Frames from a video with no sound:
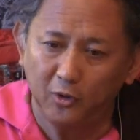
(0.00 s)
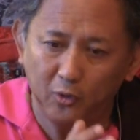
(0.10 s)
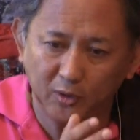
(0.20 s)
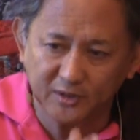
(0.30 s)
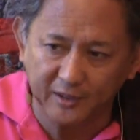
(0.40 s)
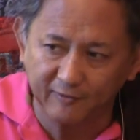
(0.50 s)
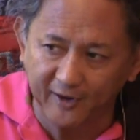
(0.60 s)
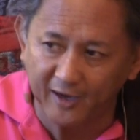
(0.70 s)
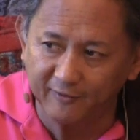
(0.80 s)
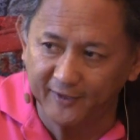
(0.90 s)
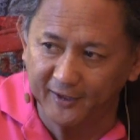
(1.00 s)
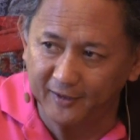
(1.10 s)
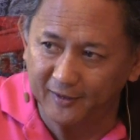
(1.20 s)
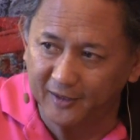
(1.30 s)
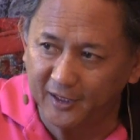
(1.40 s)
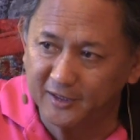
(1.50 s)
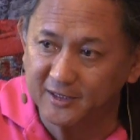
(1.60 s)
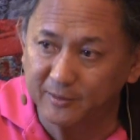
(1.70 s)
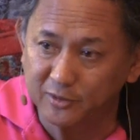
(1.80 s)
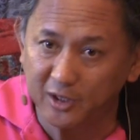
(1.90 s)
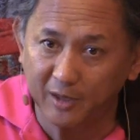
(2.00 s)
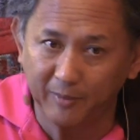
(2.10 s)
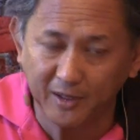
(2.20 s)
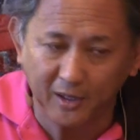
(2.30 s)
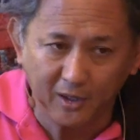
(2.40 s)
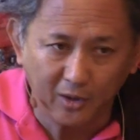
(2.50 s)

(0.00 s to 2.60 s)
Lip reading: you are surviving in samsara, but